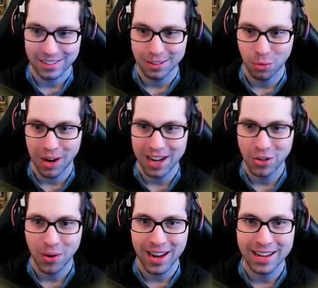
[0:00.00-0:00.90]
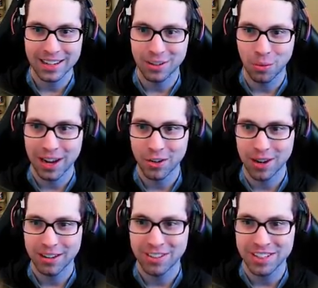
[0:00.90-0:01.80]
Why do I, why do I
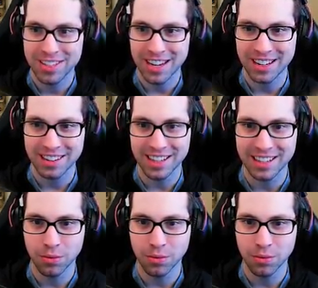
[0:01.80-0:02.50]
even say the thing?